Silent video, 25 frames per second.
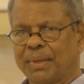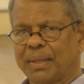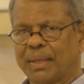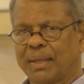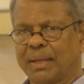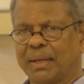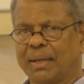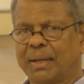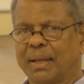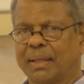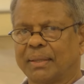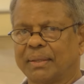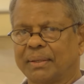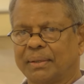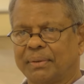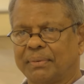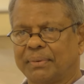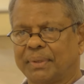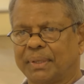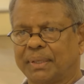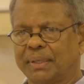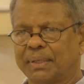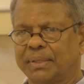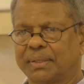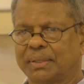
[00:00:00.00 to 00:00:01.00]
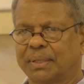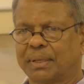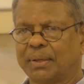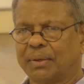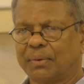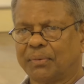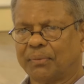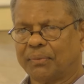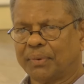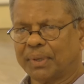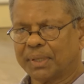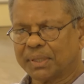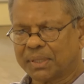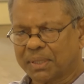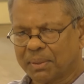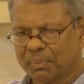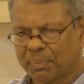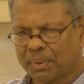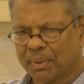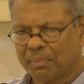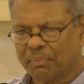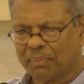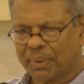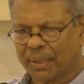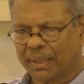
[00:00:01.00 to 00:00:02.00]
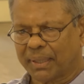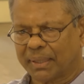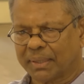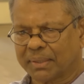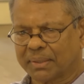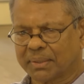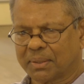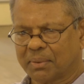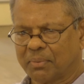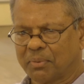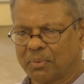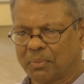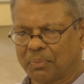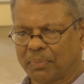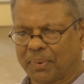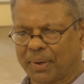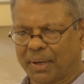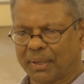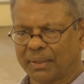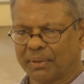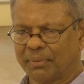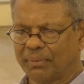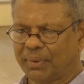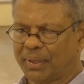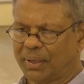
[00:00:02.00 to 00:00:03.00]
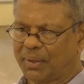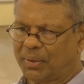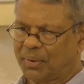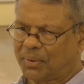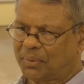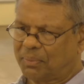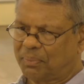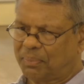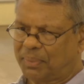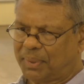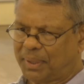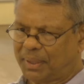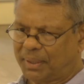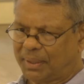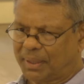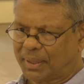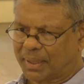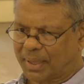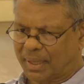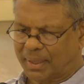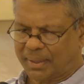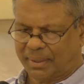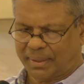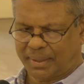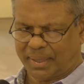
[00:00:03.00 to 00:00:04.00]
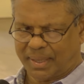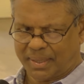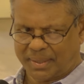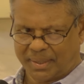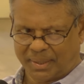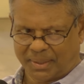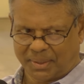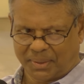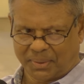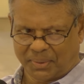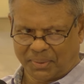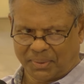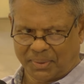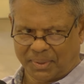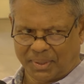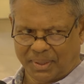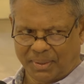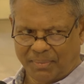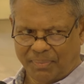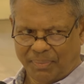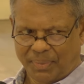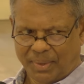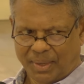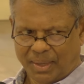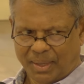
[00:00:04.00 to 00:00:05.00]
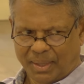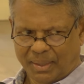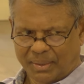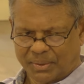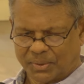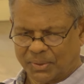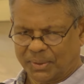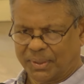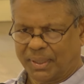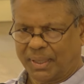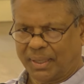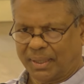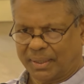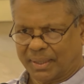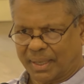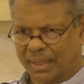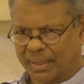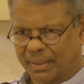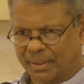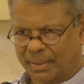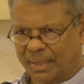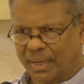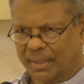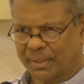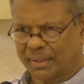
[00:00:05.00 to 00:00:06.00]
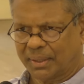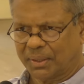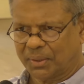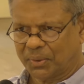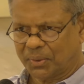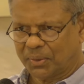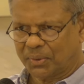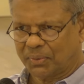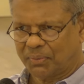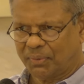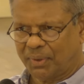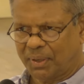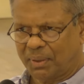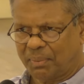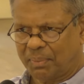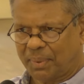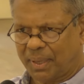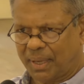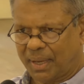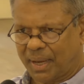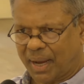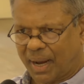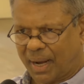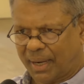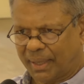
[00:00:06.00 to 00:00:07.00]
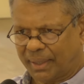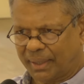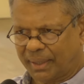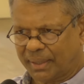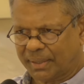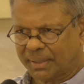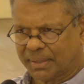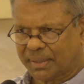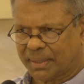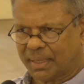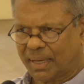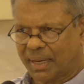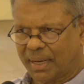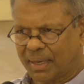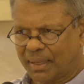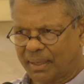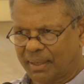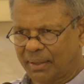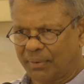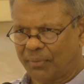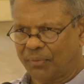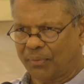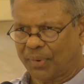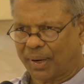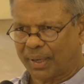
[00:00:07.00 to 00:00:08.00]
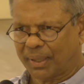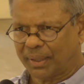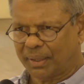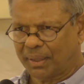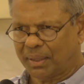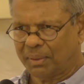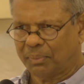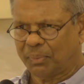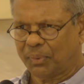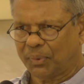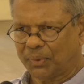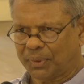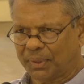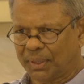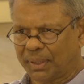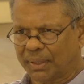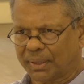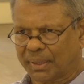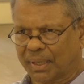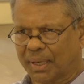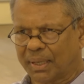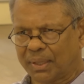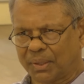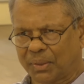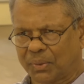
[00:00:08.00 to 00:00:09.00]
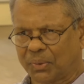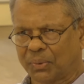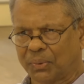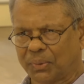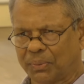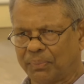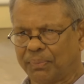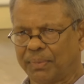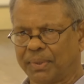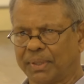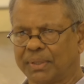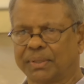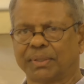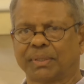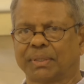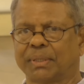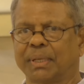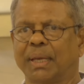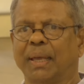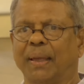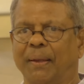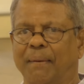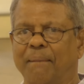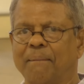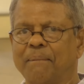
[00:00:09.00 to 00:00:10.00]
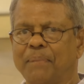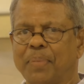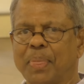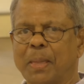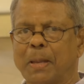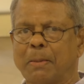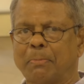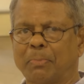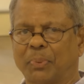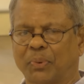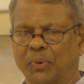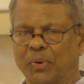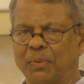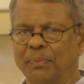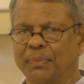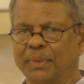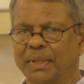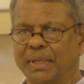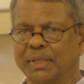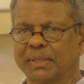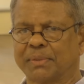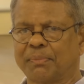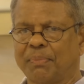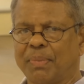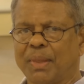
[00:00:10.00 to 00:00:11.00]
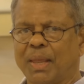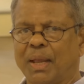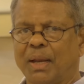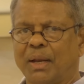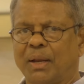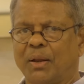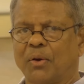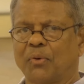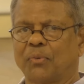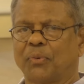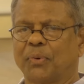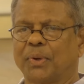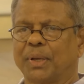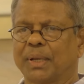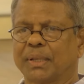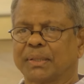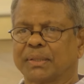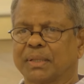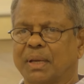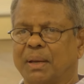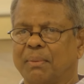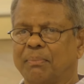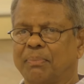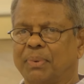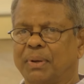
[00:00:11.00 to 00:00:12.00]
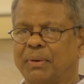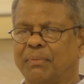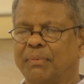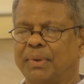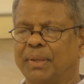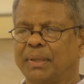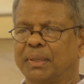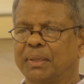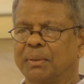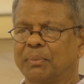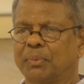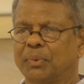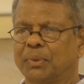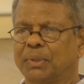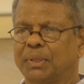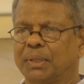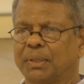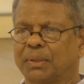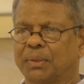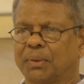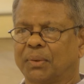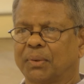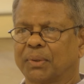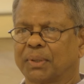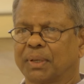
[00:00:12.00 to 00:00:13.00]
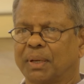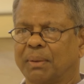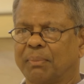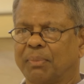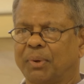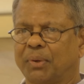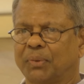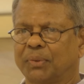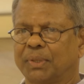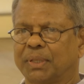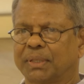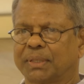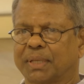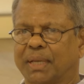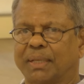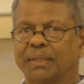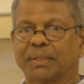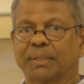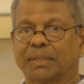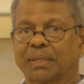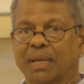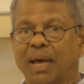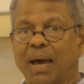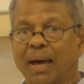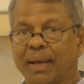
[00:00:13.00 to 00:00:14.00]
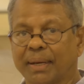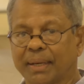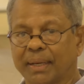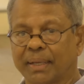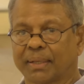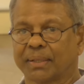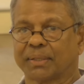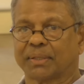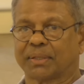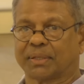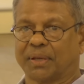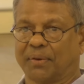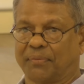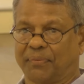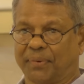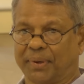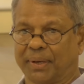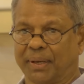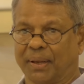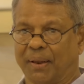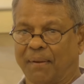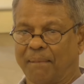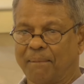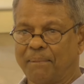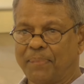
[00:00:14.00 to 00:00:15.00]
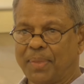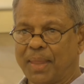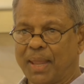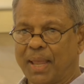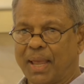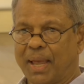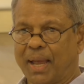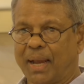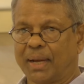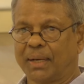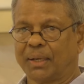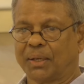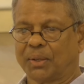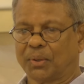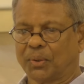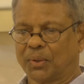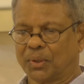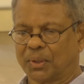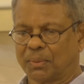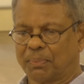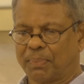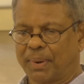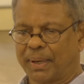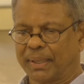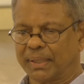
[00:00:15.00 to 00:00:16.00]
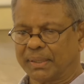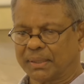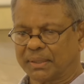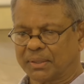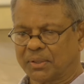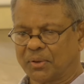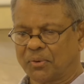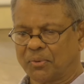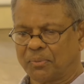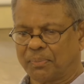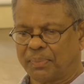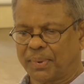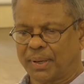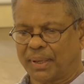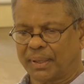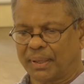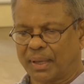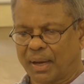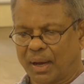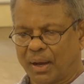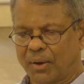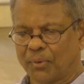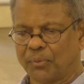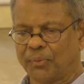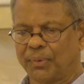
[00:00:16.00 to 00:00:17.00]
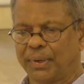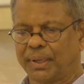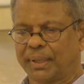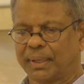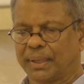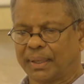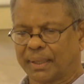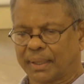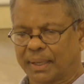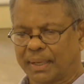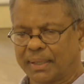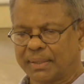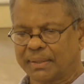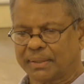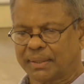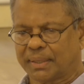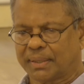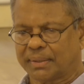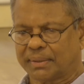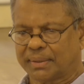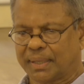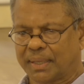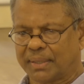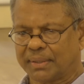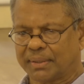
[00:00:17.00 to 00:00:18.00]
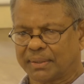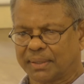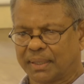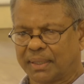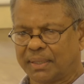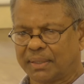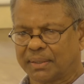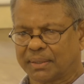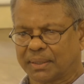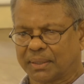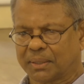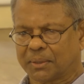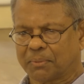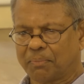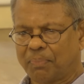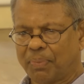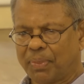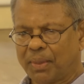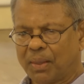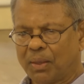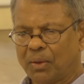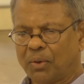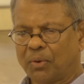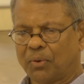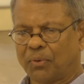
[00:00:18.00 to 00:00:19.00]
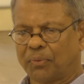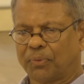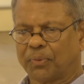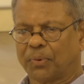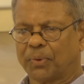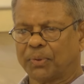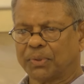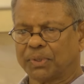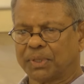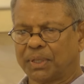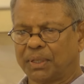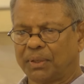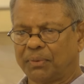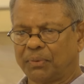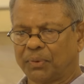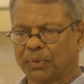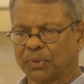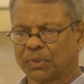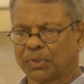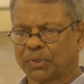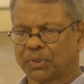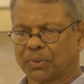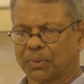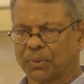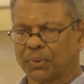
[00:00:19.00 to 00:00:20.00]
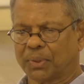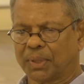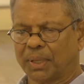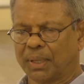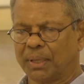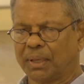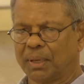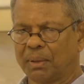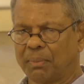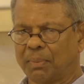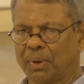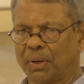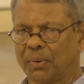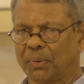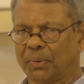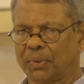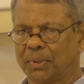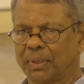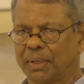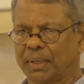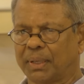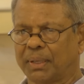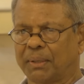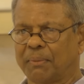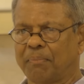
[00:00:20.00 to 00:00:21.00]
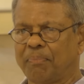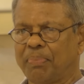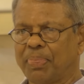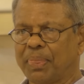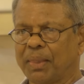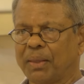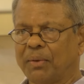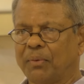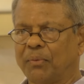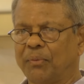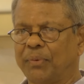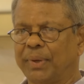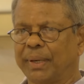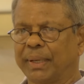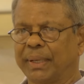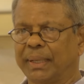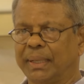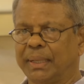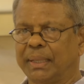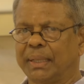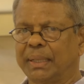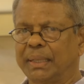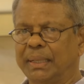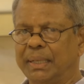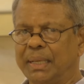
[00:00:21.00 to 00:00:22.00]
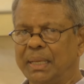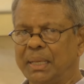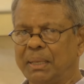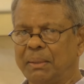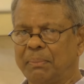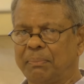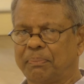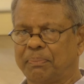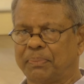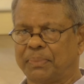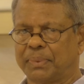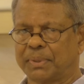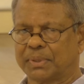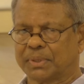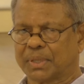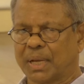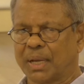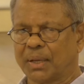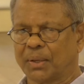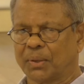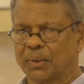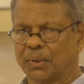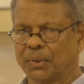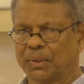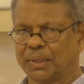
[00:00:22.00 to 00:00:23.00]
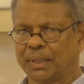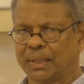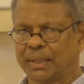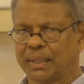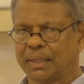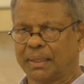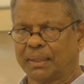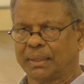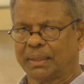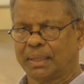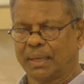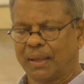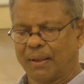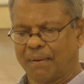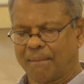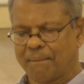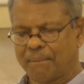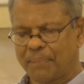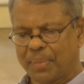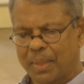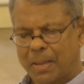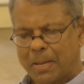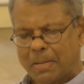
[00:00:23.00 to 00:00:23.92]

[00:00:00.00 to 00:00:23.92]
In other words, worshipping Paticamuppada will not be the right attitude. So the right attitude will be understanding what the Buddha tried to say from this. Now, for example, when the Buddha talked about the sansaric suffering and taught Paticamuppada how it arises and ceases, of course, he was talking about a very deep psychological thing.